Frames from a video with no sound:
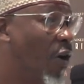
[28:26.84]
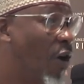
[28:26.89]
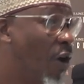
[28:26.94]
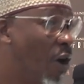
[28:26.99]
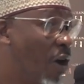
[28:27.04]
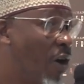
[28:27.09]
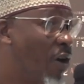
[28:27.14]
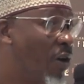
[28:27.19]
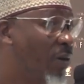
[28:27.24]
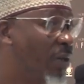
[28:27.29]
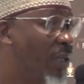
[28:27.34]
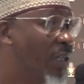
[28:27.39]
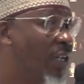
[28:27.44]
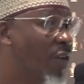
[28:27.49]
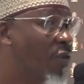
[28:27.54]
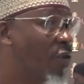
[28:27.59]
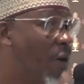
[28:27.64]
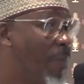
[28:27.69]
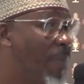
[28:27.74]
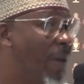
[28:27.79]

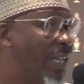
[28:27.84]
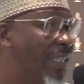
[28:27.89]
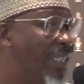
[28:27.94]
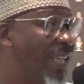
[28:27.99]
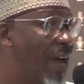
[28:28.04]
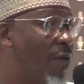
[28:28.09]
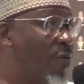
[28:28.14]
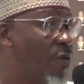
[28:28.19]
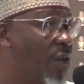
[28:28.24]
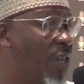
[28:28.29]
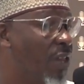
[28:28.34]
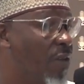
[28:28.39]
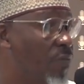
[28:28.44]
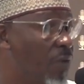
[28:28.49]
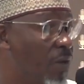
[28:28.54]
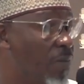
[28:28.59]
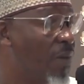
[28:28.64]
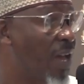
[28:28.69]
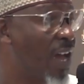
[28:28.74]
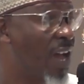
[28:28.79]
all the coppers that are
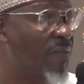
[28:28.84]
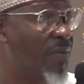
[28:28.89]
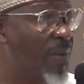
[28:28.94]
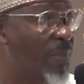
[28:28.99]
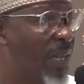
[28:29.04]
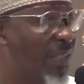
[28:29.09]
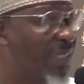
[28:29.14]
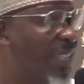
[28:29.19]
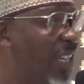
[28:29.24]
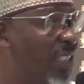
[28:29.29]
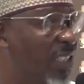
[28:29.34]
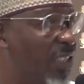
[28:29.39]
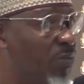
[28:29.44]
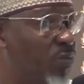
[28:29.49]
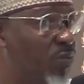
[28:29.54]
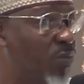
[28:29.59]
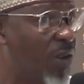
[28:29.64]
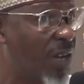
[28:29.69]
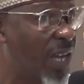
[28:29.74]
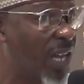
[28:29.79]
working with me, I have about
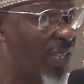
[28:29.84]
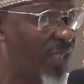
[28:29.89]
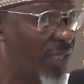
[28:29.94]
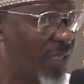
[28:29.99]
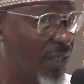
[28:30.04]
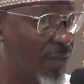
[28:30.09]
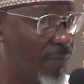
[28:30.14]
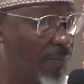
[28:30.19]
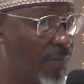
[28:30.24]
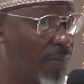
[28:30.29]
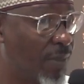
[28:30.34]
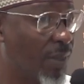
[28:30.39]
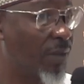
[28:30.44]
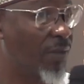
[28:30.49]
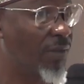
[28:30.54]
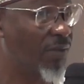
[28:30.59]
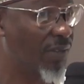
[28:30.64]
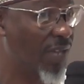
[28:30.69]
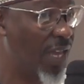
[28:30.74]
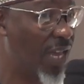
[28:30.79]
30 workers.
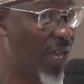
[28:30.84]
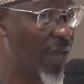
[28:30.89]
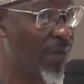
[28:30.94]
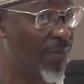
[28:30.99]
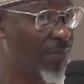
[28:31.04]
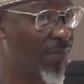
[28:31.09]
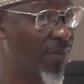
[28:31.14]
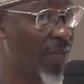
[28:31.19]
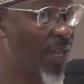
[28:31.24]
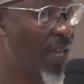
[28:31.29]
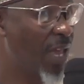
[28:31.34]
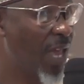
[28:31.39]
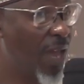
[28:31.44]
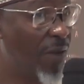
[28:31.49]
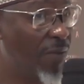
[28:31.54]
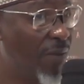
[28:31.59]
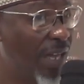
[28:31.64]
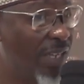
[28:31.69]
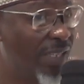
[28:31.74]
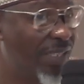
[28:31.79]

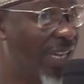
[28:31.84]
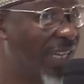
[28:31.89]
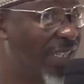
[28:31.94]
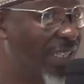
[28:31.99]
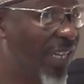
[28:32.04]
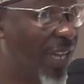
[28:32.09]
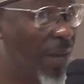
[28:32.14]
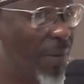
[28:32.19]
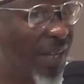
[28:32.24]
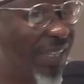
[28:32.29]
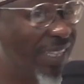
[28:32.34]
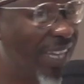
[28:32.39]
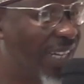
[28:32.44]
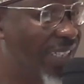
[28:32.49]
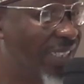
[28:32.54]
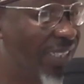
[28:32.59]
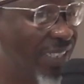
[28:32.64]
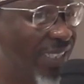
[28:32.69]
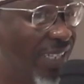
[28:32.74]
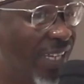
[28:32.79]
NYC, I take about
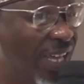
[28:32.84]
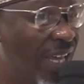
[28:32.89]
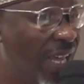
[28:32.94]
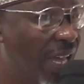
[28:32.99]
30